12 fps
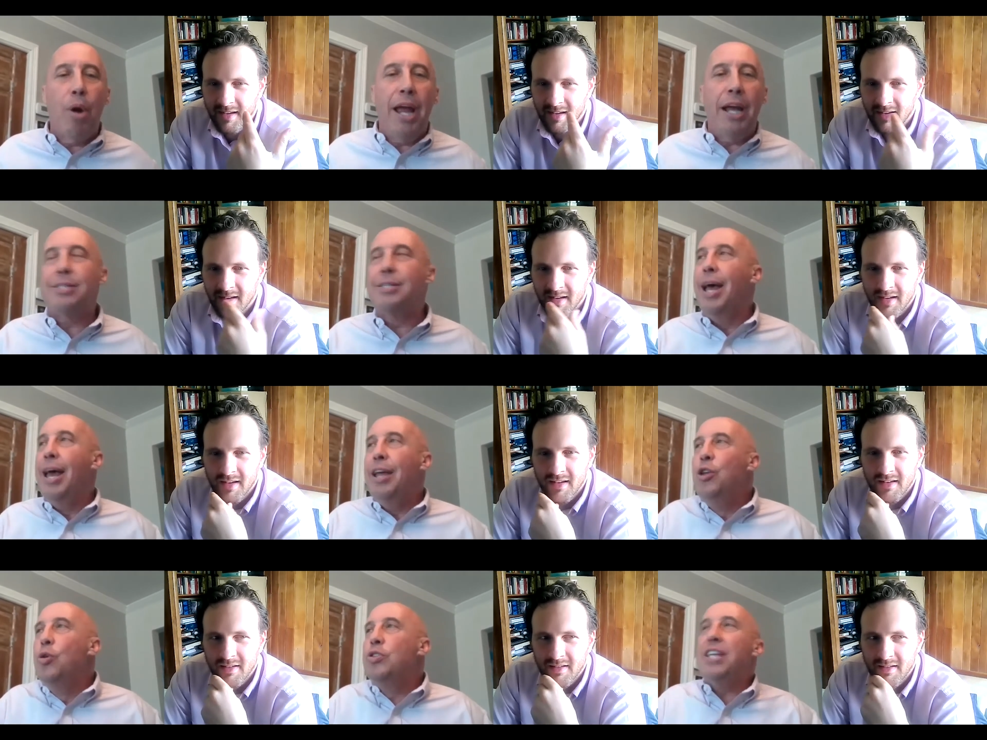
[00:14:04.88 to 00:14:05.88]
Speaker 1: brakes?
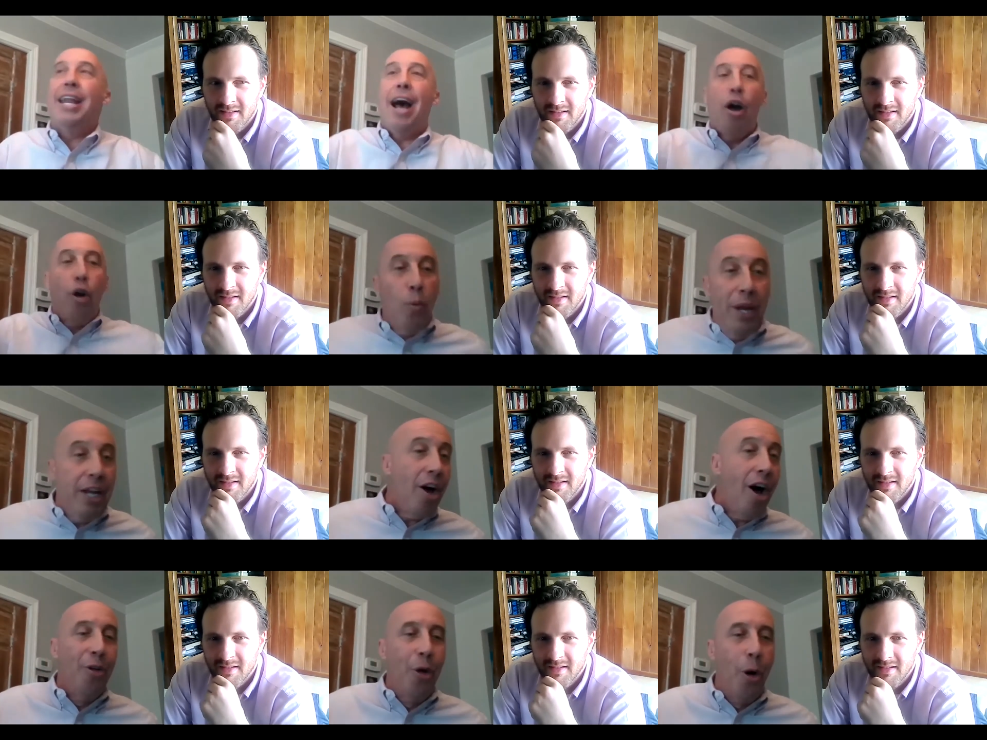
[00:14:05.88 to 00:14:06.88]
You send out a
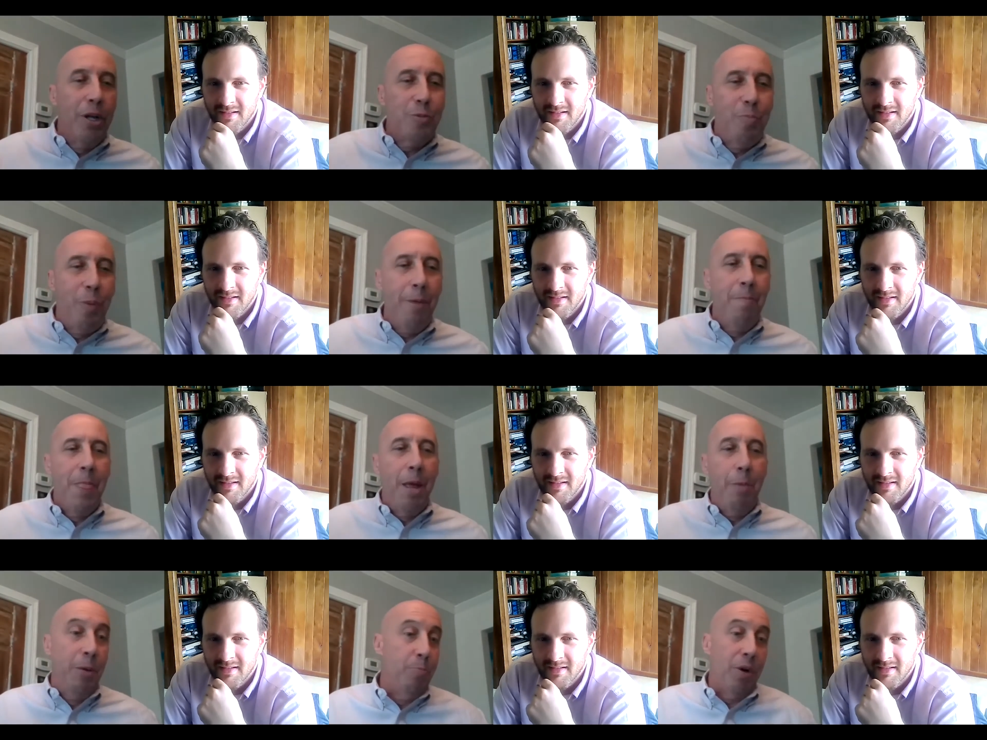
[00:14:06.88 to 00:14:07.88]
recall notice, but
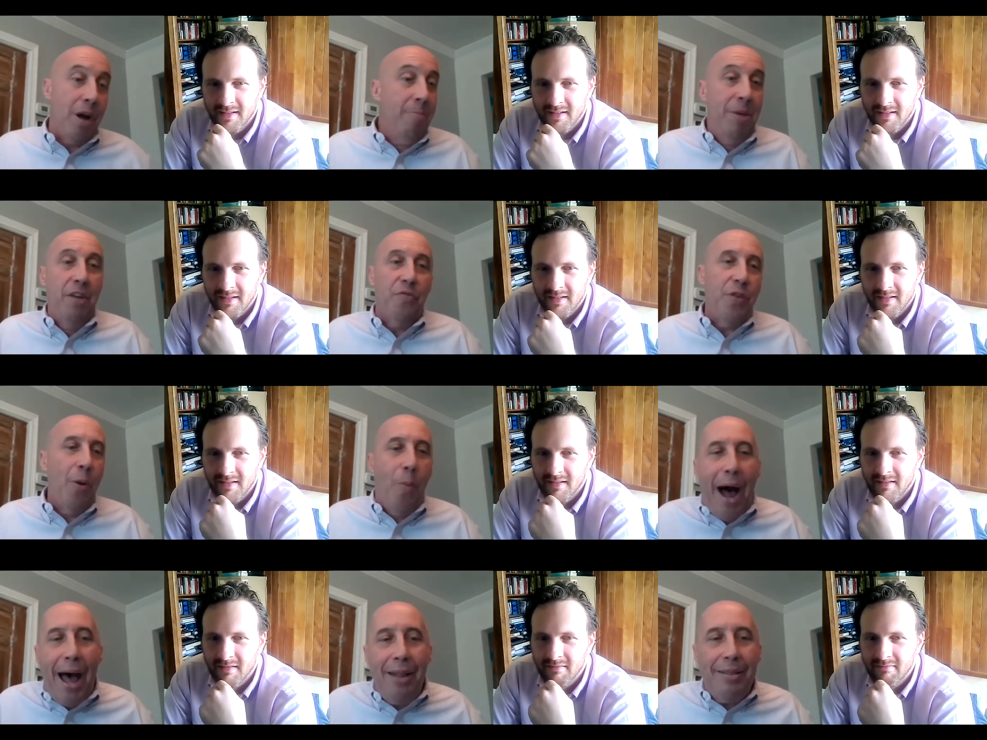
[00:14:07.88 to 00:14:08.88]
people come in if they
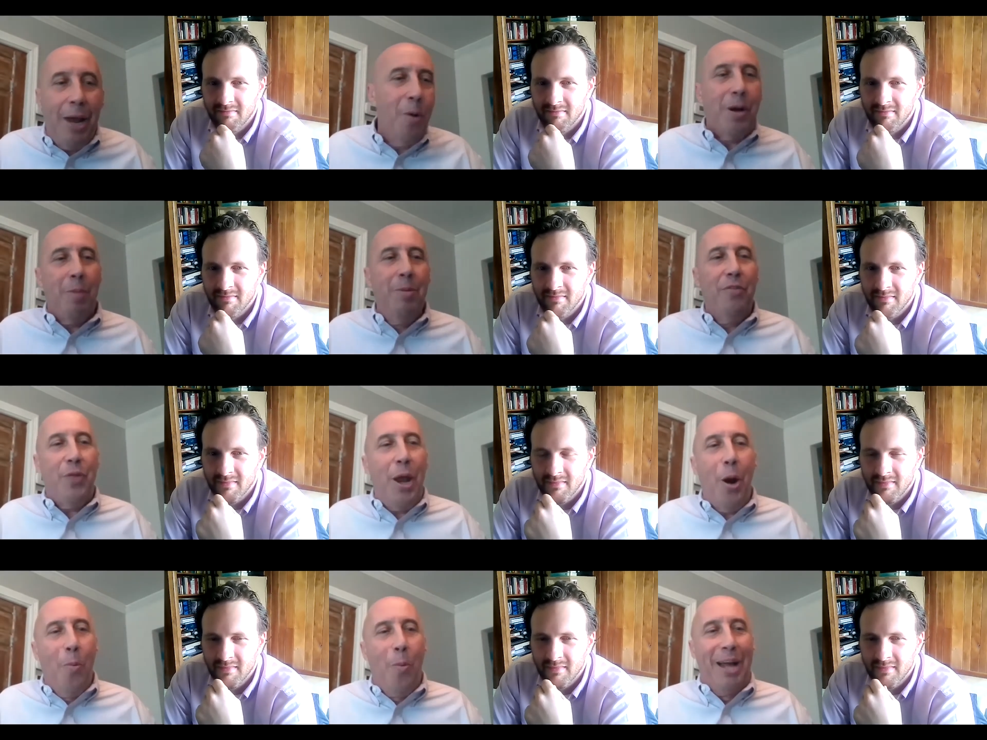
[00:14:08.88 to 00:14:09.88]
want, they don't come in if they
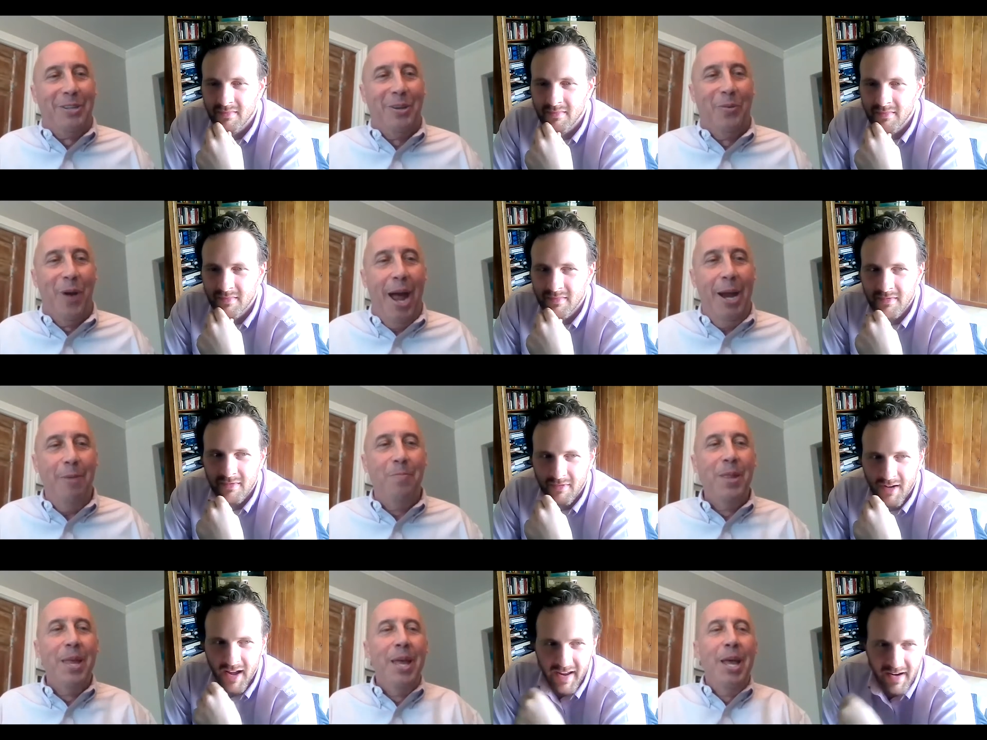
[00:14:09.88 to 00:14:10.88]
don't want to, right?
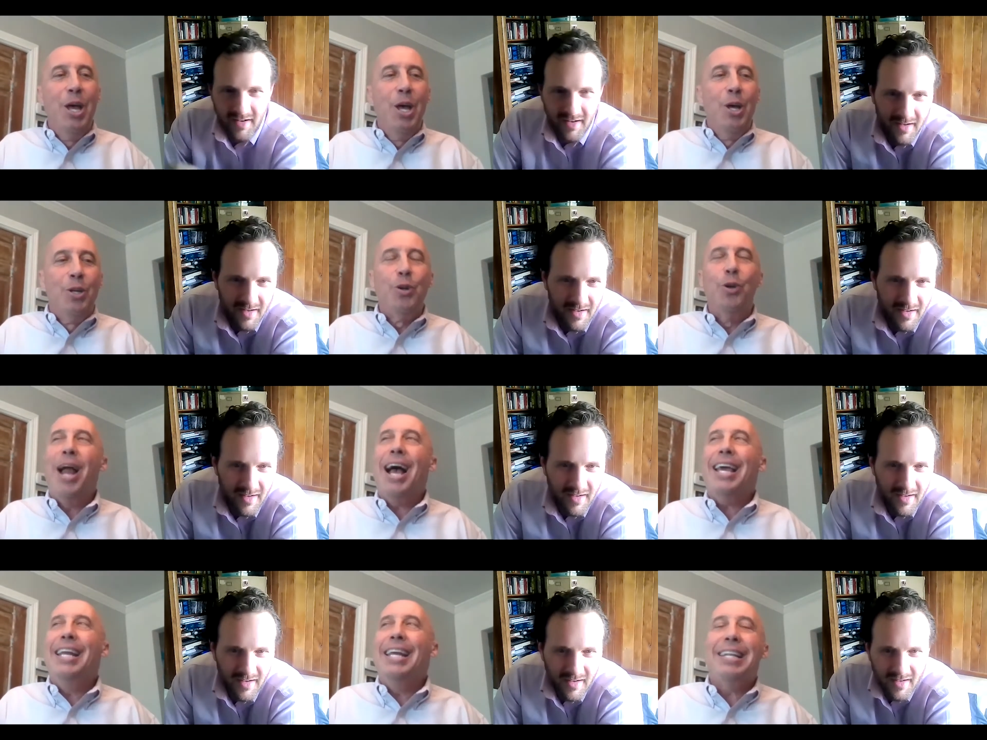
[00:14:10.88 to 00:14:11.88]
Right. So you're
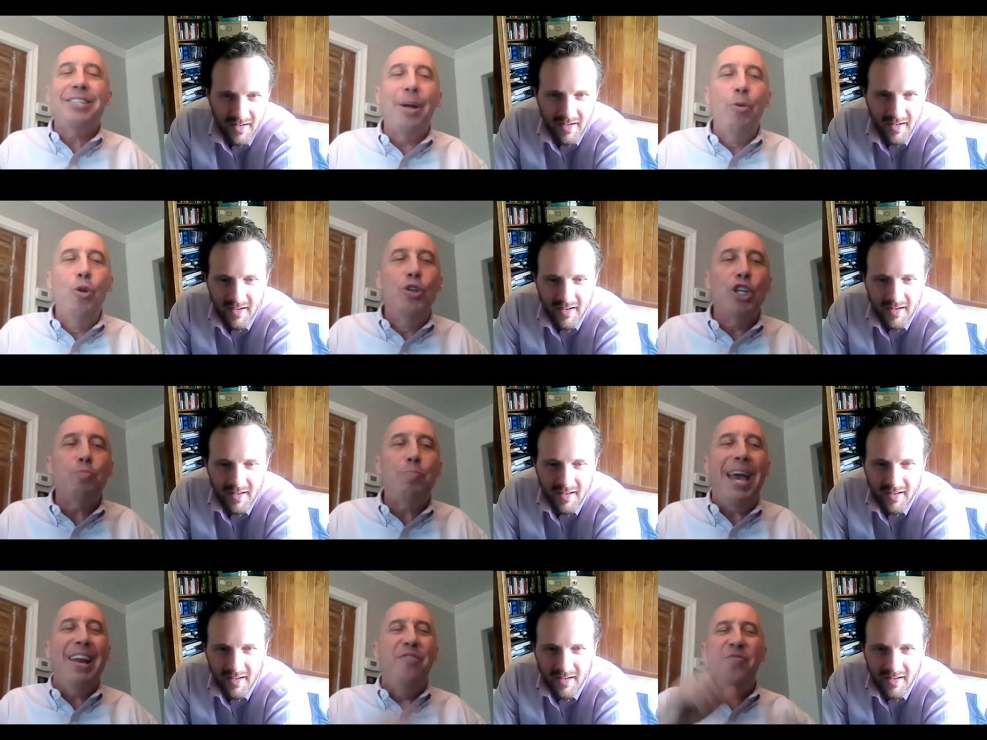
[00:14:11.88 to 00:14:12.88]
not gonna get someone who just
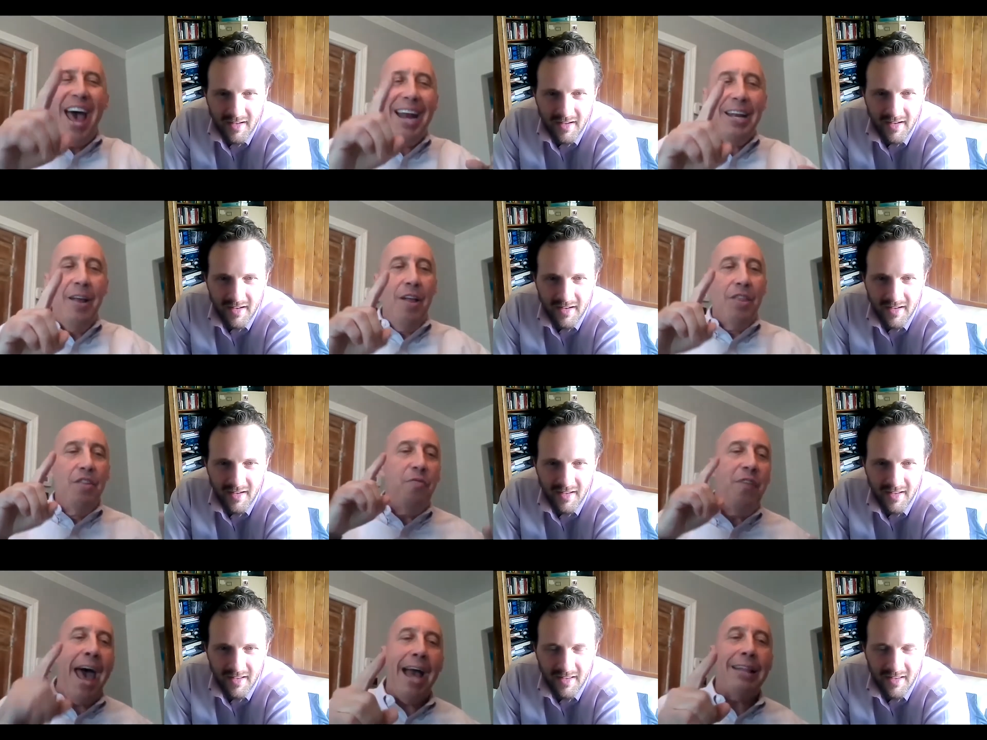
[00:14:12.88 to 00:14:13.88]
paid. In fact, the
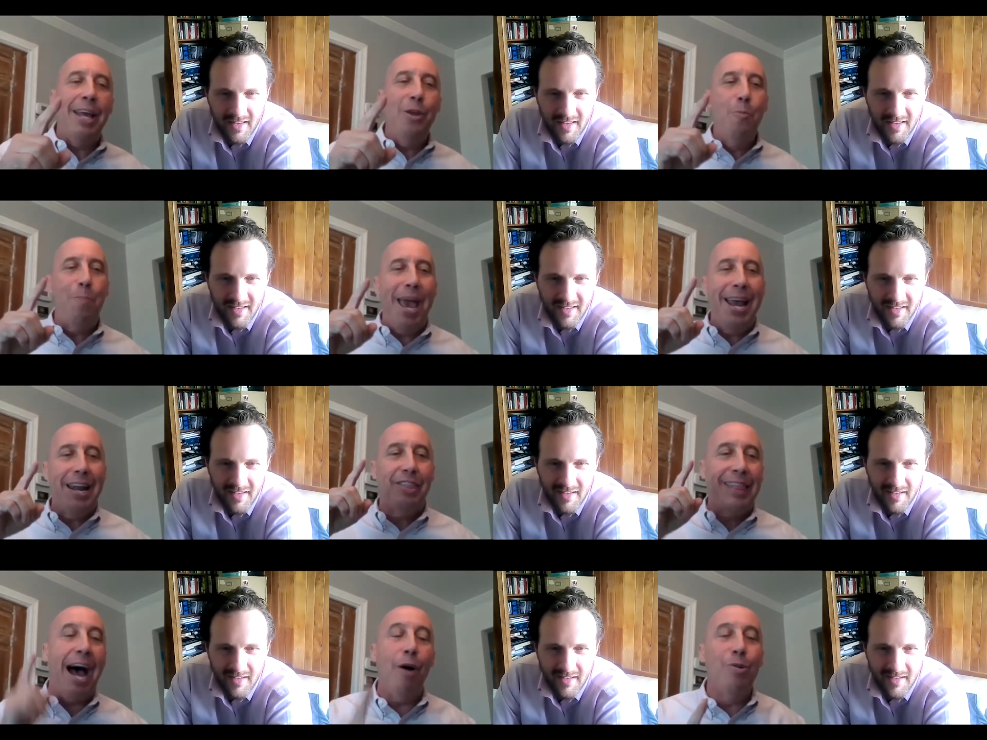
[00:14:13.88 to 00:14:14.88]
fact that you paid
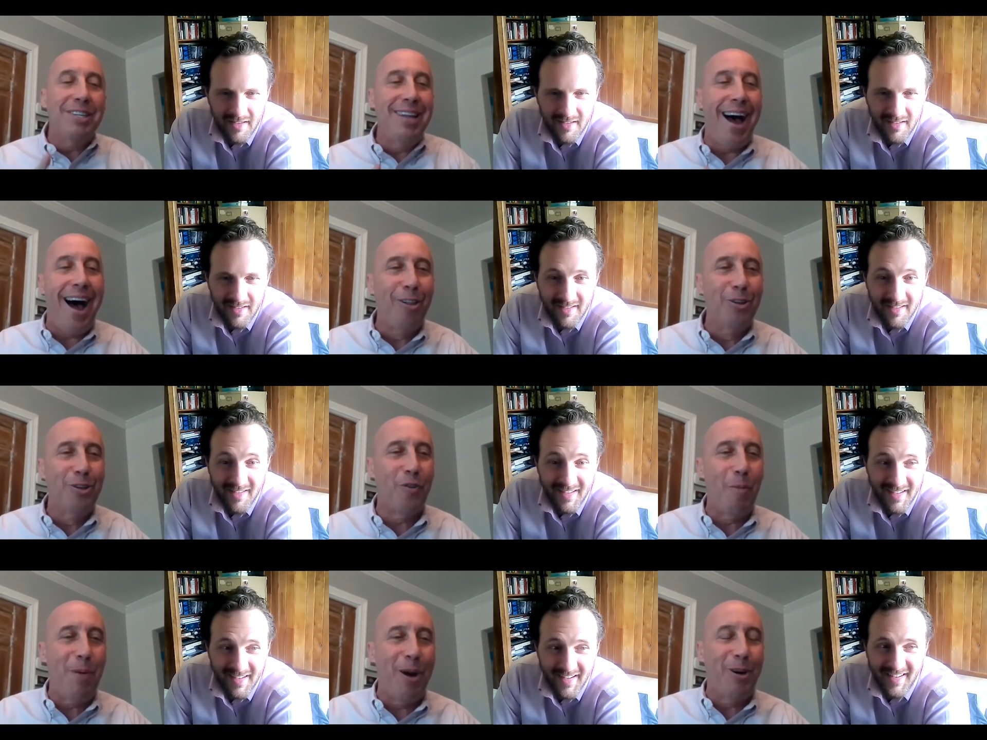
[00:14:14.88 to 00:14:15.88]
$1,000
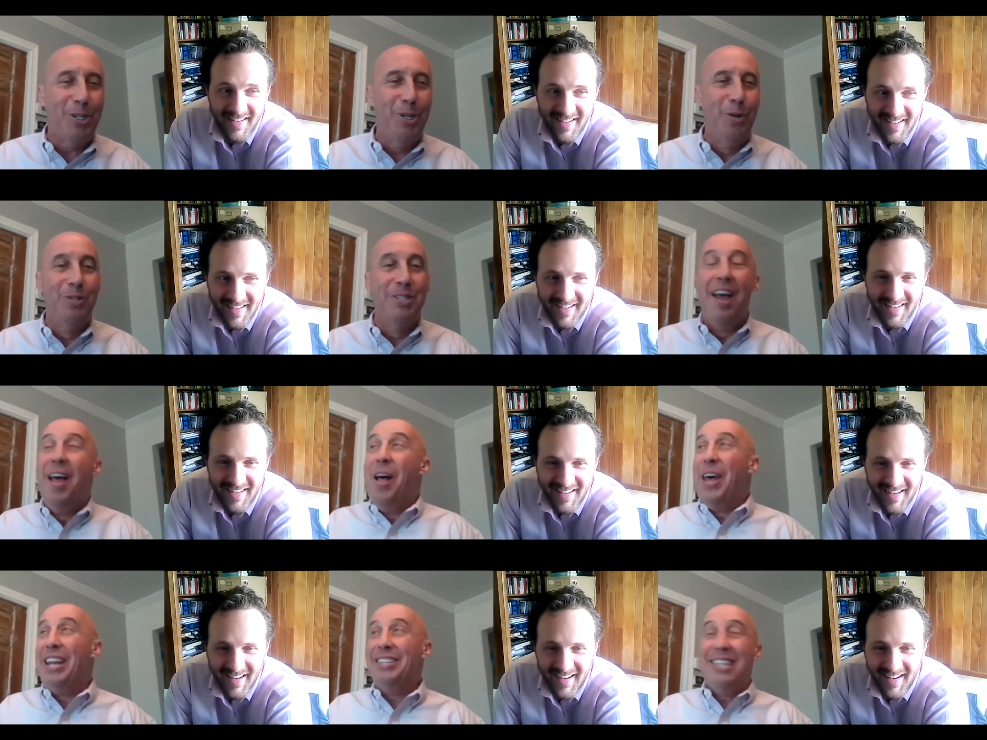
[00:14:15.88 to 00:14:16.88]
for a pair of shoes
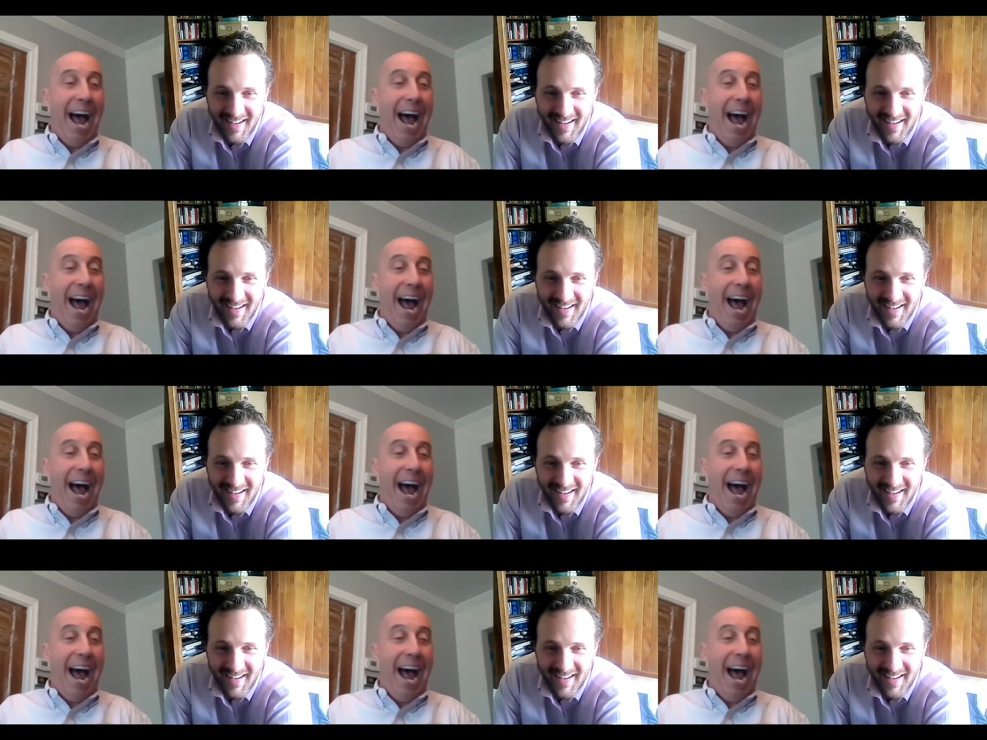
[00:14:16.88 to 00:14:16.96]
that is